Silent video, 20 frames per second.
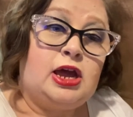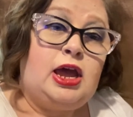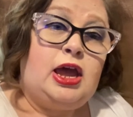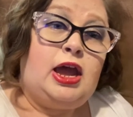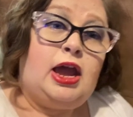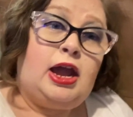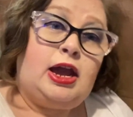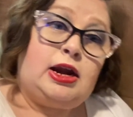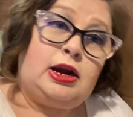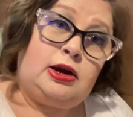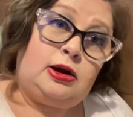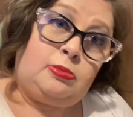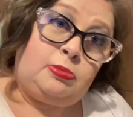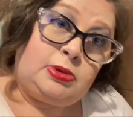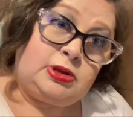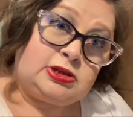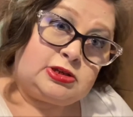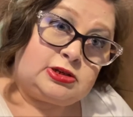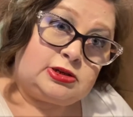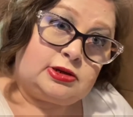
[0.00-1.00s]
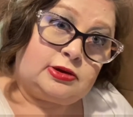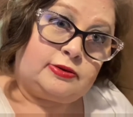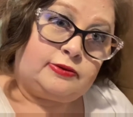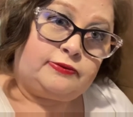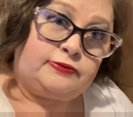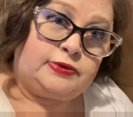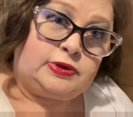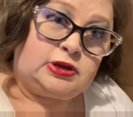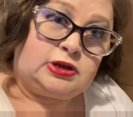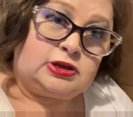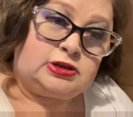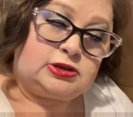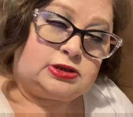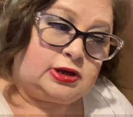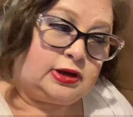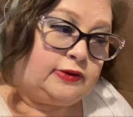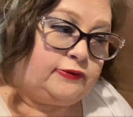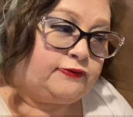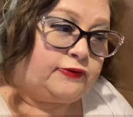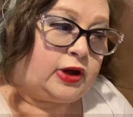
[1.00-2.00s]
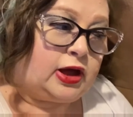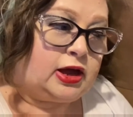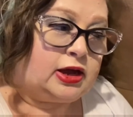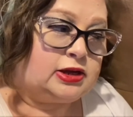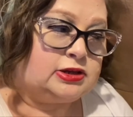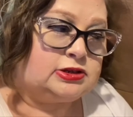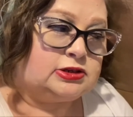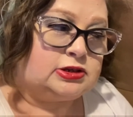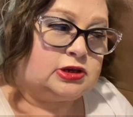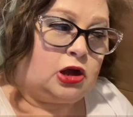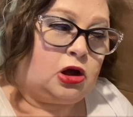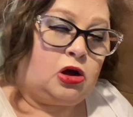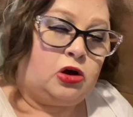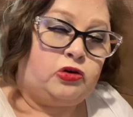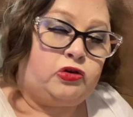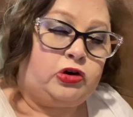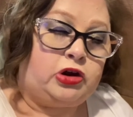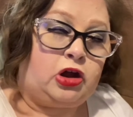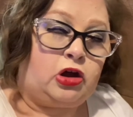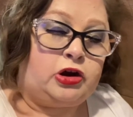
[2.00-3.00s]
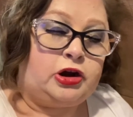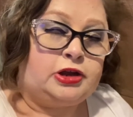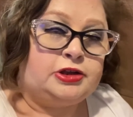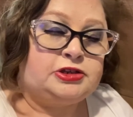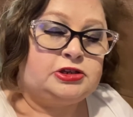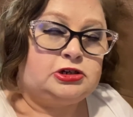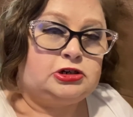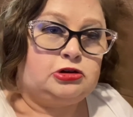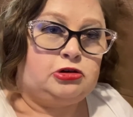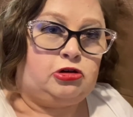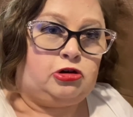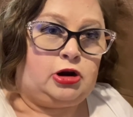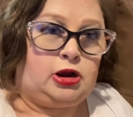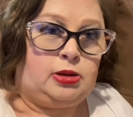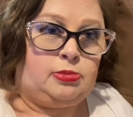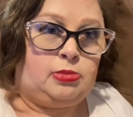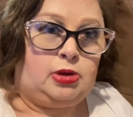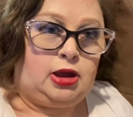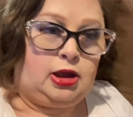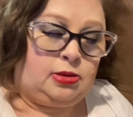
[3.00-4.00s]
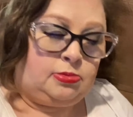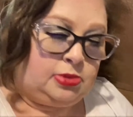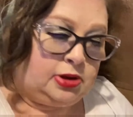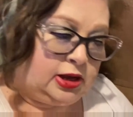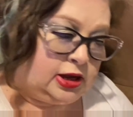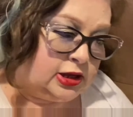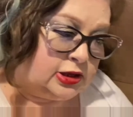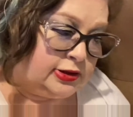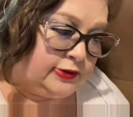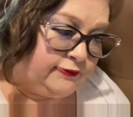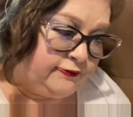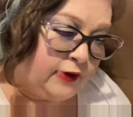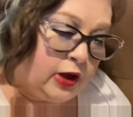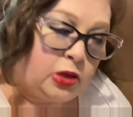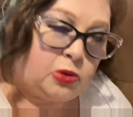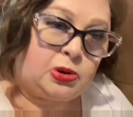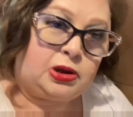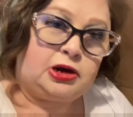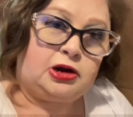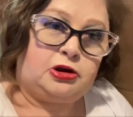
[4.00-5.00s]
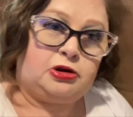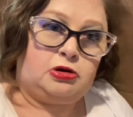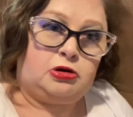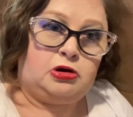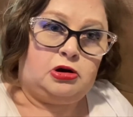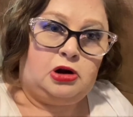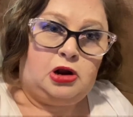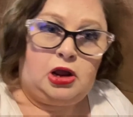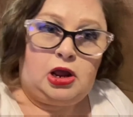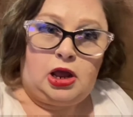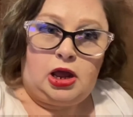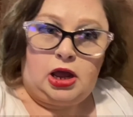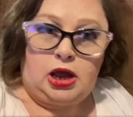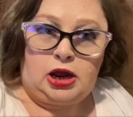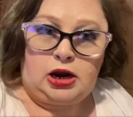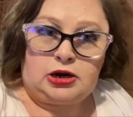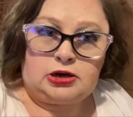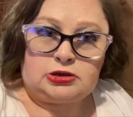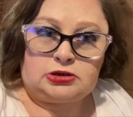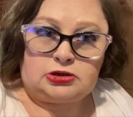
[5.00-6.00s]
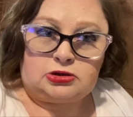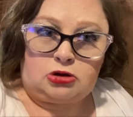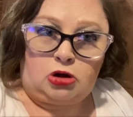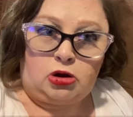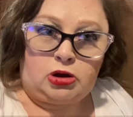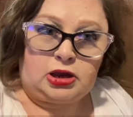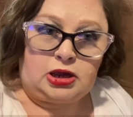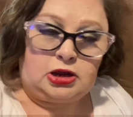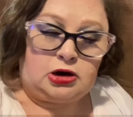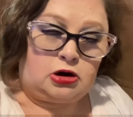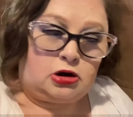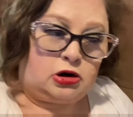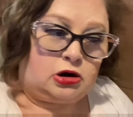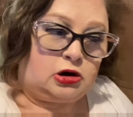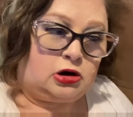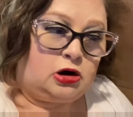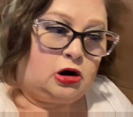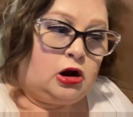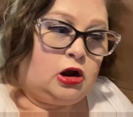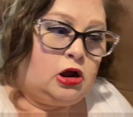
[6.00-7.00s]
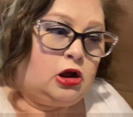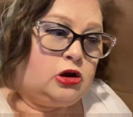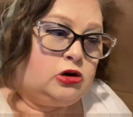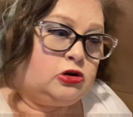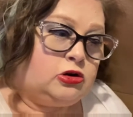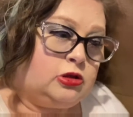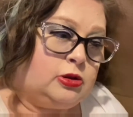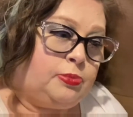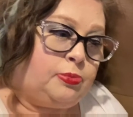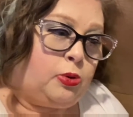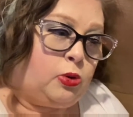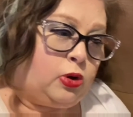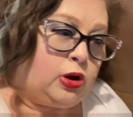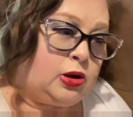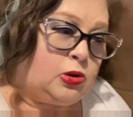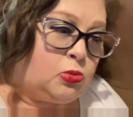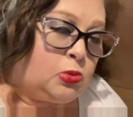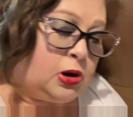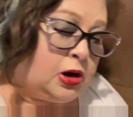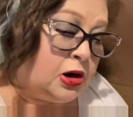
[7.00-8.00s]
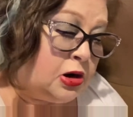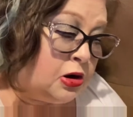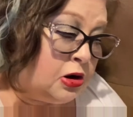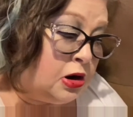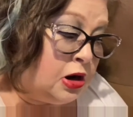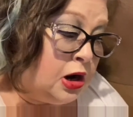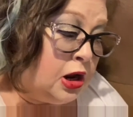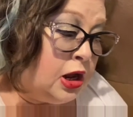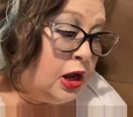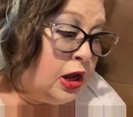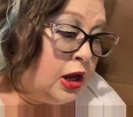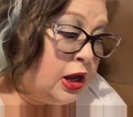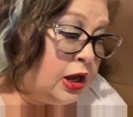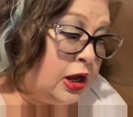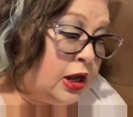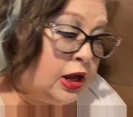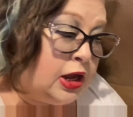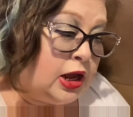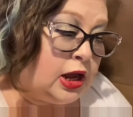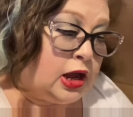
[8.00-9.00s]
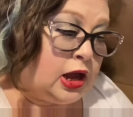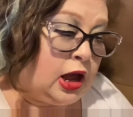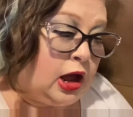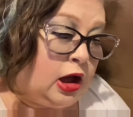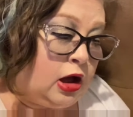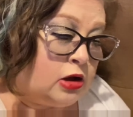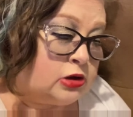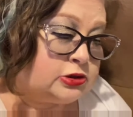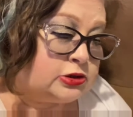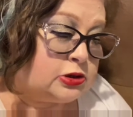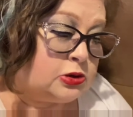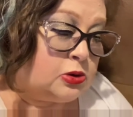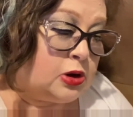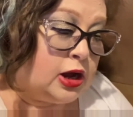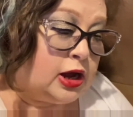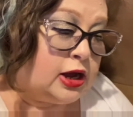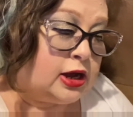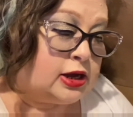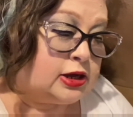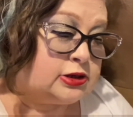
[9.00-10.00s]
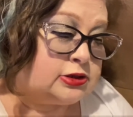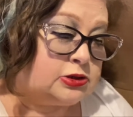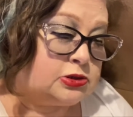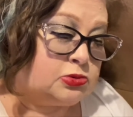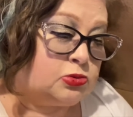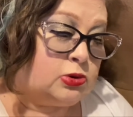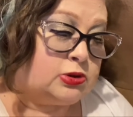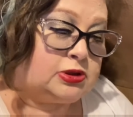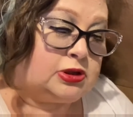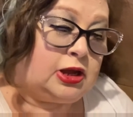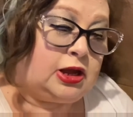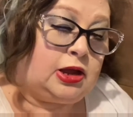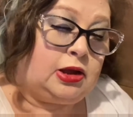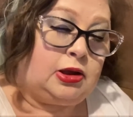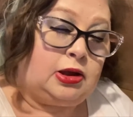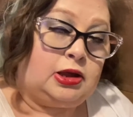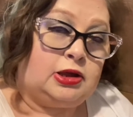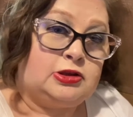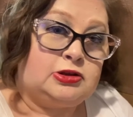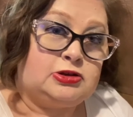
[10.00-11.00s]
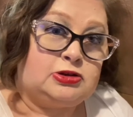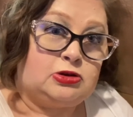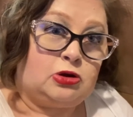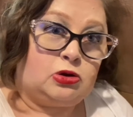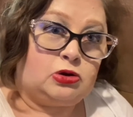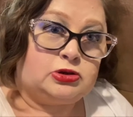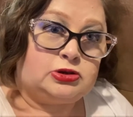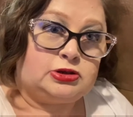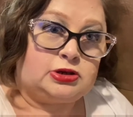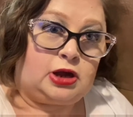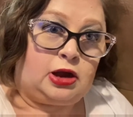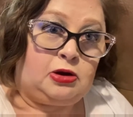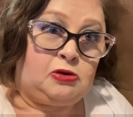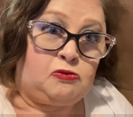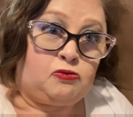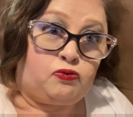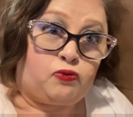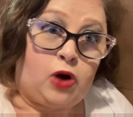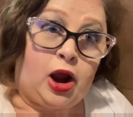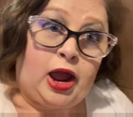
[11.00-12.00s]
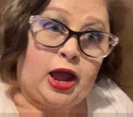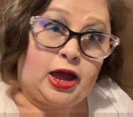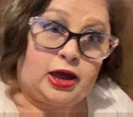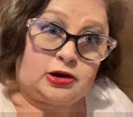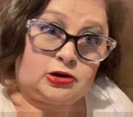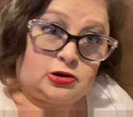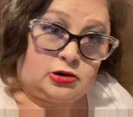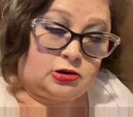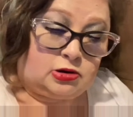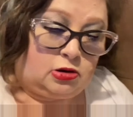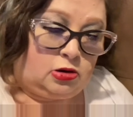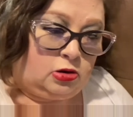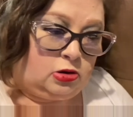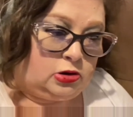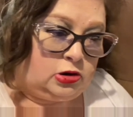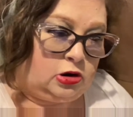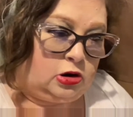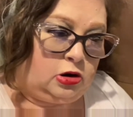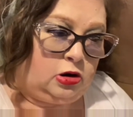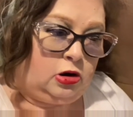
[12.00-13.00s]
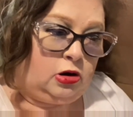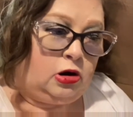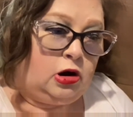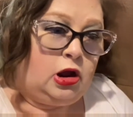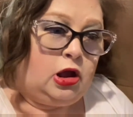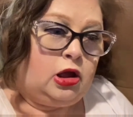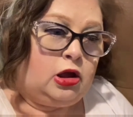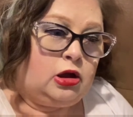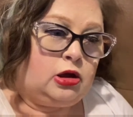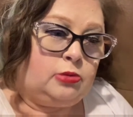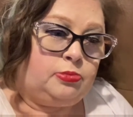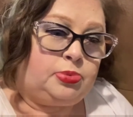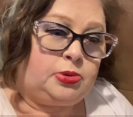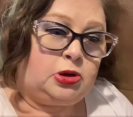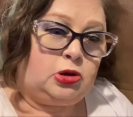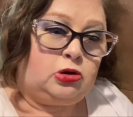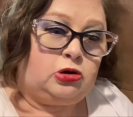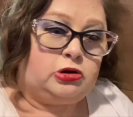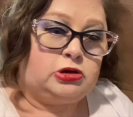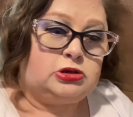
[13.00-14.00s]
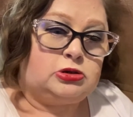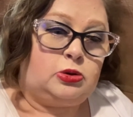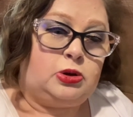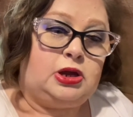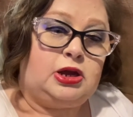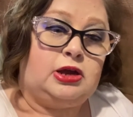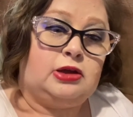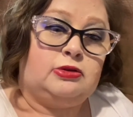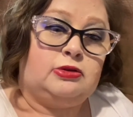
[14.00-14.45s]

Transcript: And in the midst of this, he finds Audrey on Instagram and begins following her and stalking her to the point where he also has what they installs a rat on her computer so he can